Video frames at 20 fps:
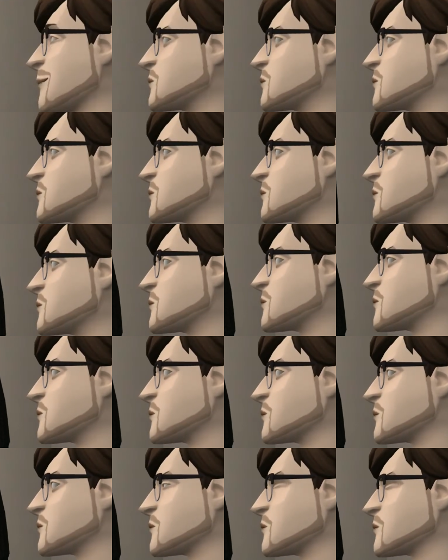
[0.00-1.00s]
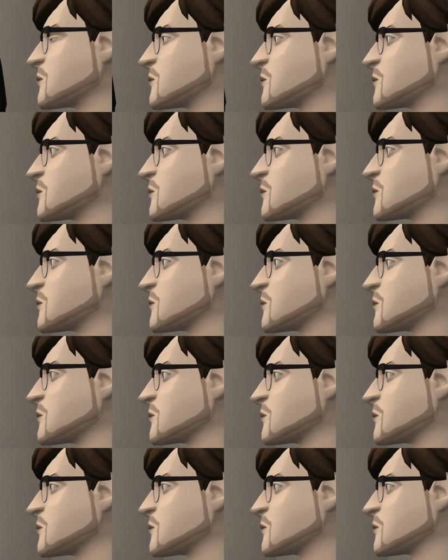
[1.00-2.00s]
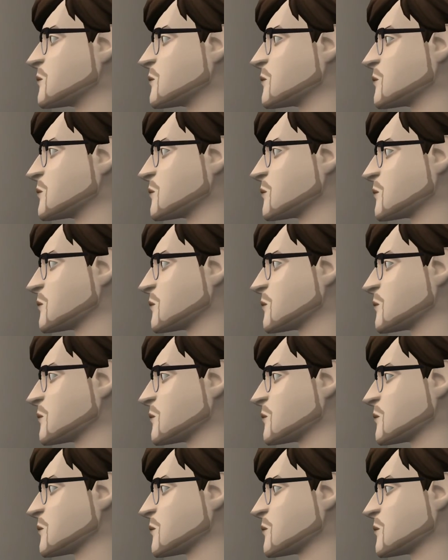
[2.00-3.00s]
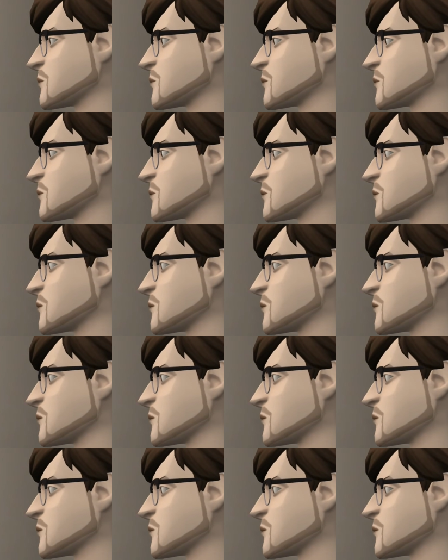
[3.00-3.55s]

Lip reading: This person isn't speaking.